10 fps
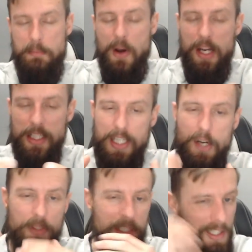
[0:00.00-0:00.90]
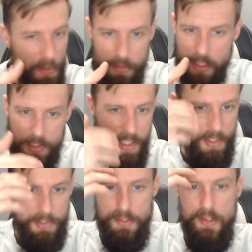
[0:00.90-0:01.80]
myself in a little
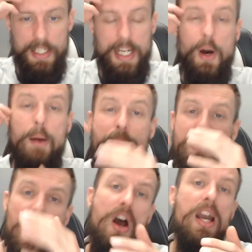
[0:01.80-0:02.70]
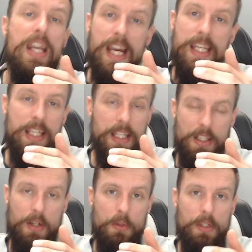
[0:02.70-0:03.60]
nutshell to you right now. I'm 38 years
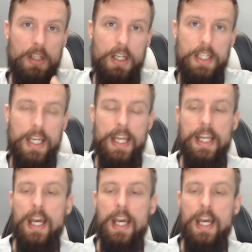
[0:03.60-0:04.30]
old, okay?